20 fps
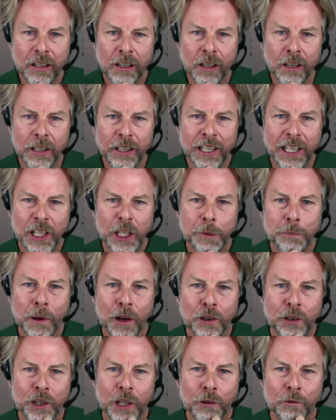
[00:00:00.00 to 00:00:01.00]
Look, it says
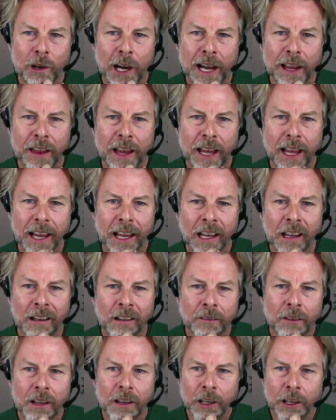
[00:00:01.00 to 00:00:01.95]
sponsored right there.